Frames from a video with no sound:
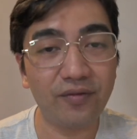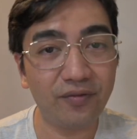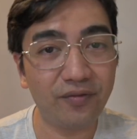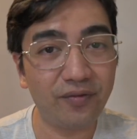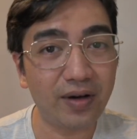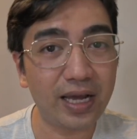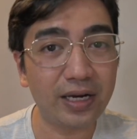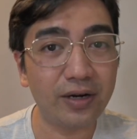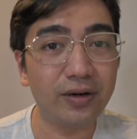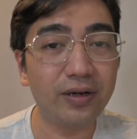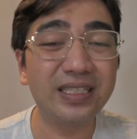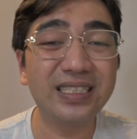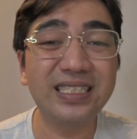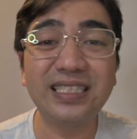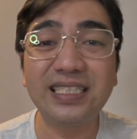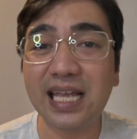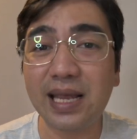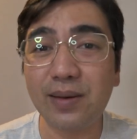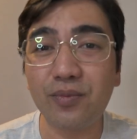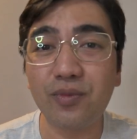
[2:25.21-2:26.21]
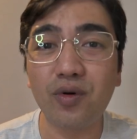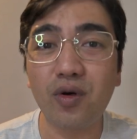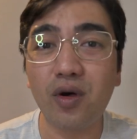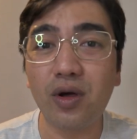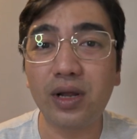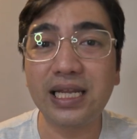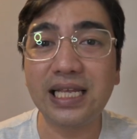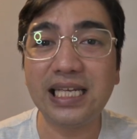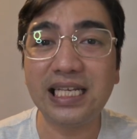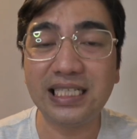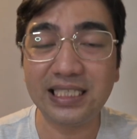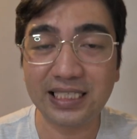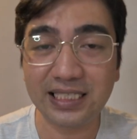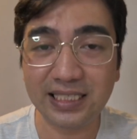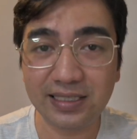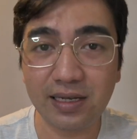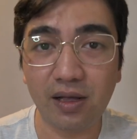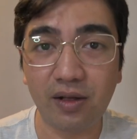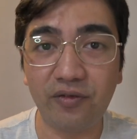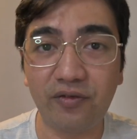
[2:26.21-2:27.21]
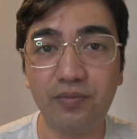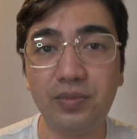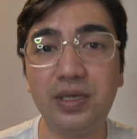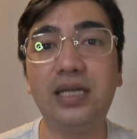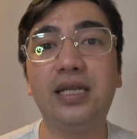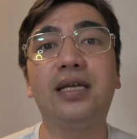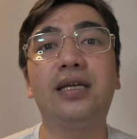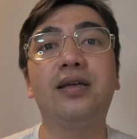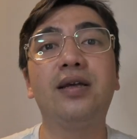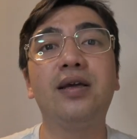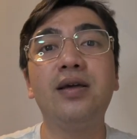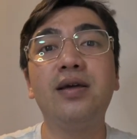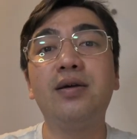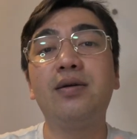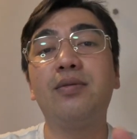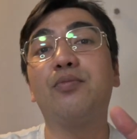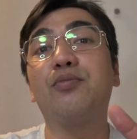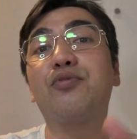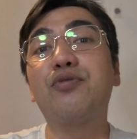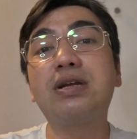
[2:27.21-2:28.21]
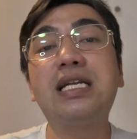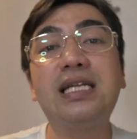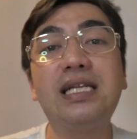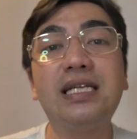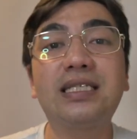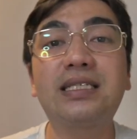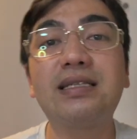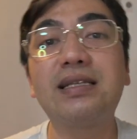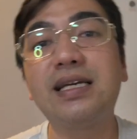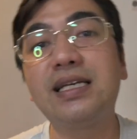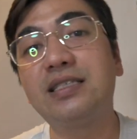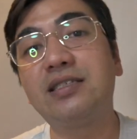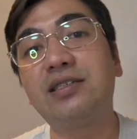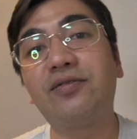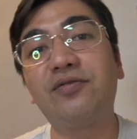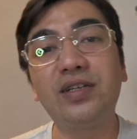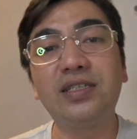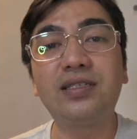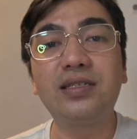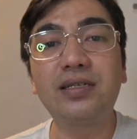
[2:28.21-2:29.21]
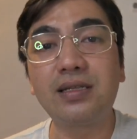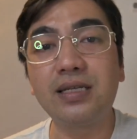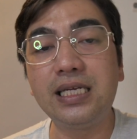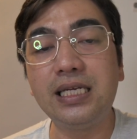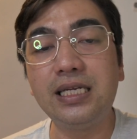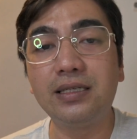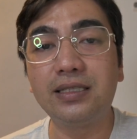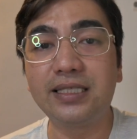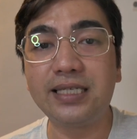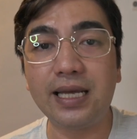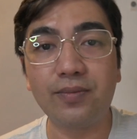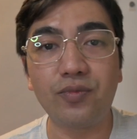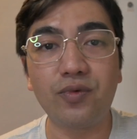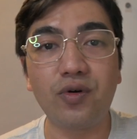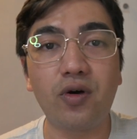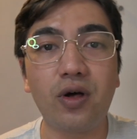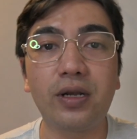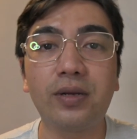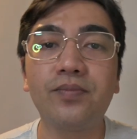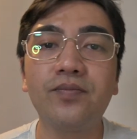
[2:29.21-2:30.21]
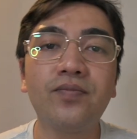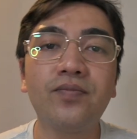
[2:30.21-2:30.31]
via Tamron itself, meaning bring this lens physically to Tamron